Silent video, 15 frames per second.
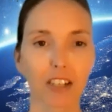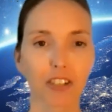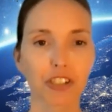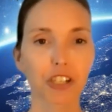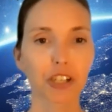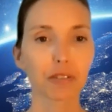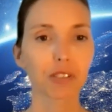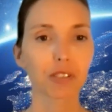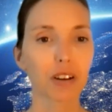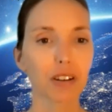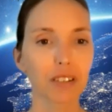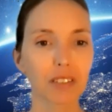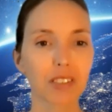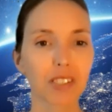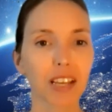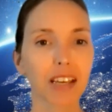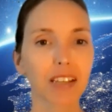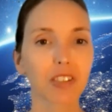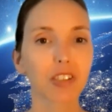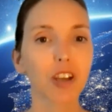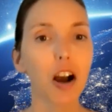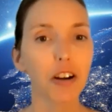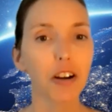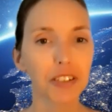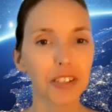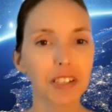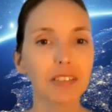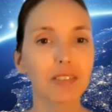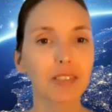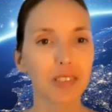She goes on to say,
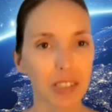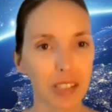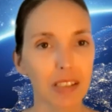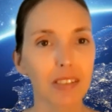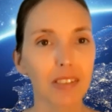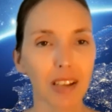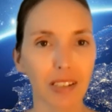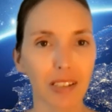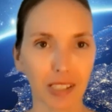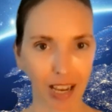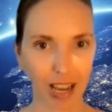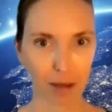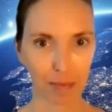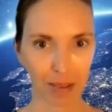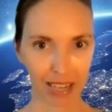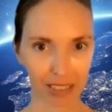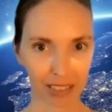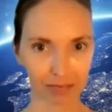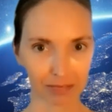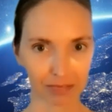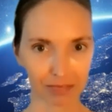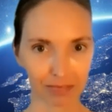"Socrates sees us coming.